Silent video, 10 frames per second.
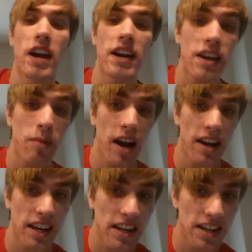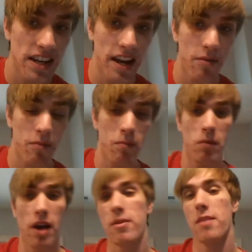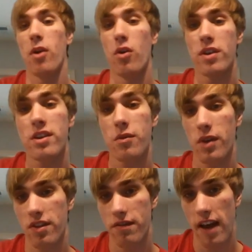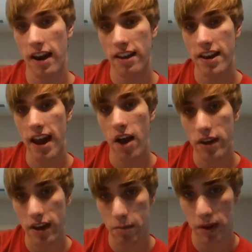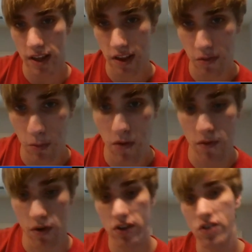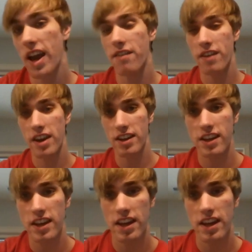The idea behind king to e8 by my opponent was the fact that now he can play this move rook to f8.